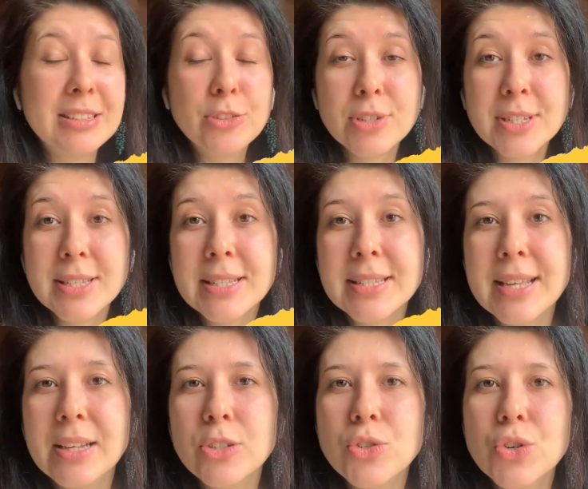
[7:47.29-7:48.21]
literacy
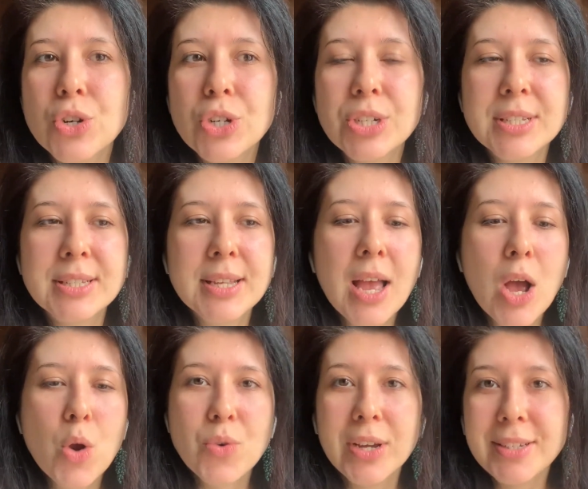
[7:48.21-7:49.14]
centers,
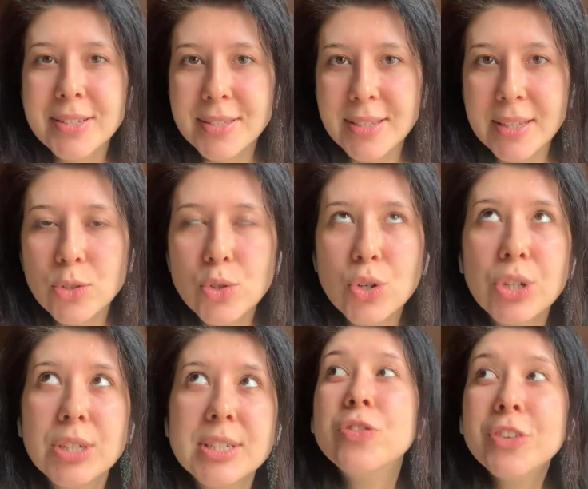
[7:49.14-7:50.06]
writing
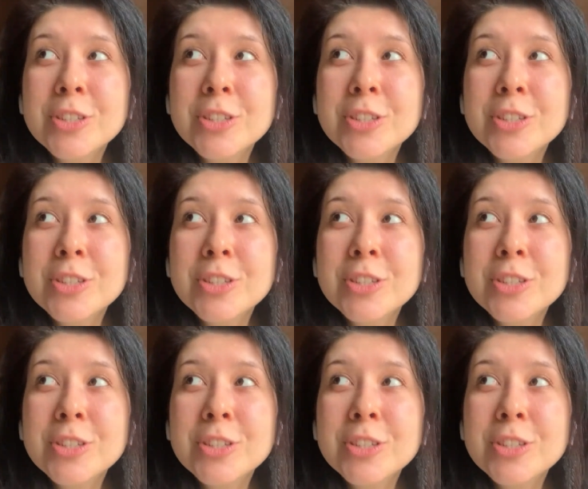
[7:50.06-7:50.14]
centers.